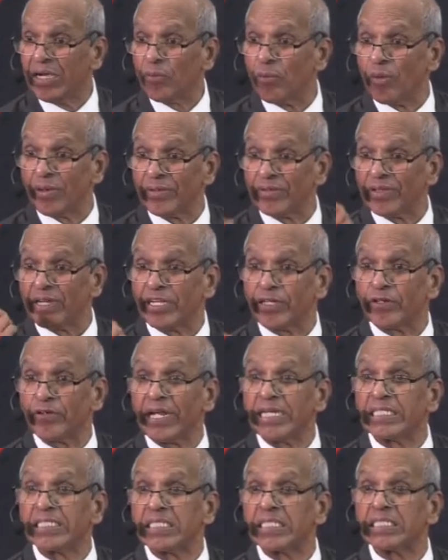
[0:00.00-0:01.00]
one of the
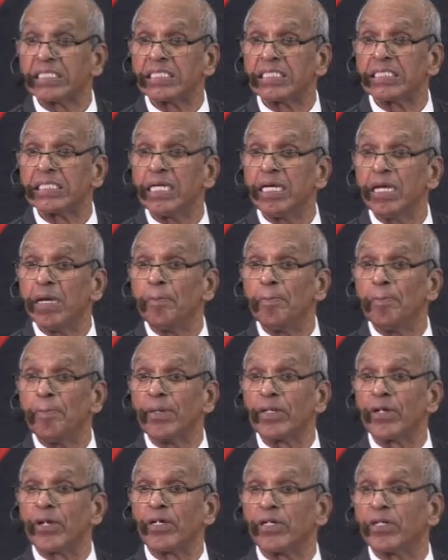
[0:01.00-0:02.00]
greatest
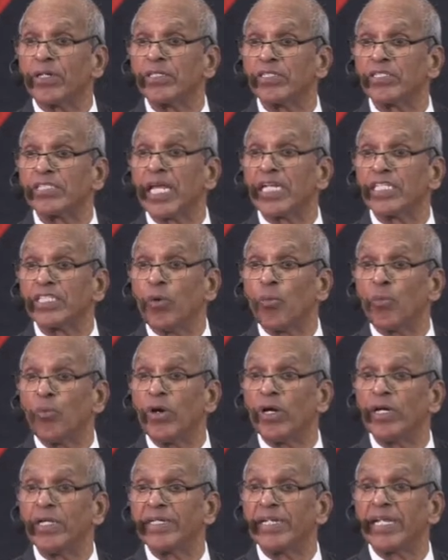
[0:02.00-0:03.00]
miracles that the
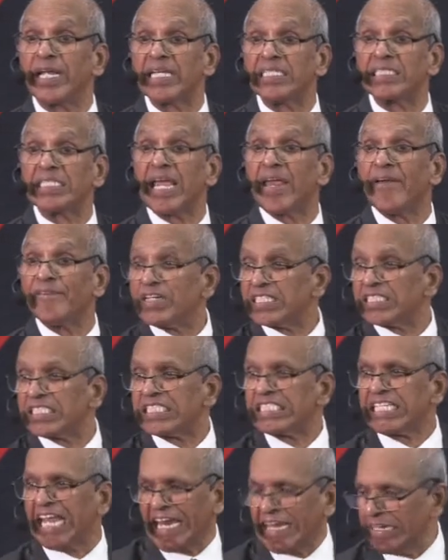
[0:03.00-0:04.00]
world has ever
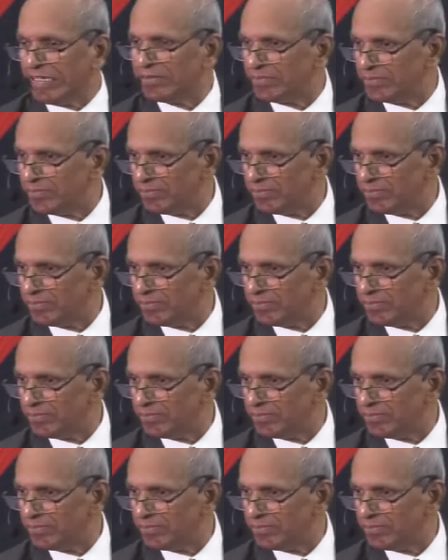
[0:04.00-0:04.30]
seen.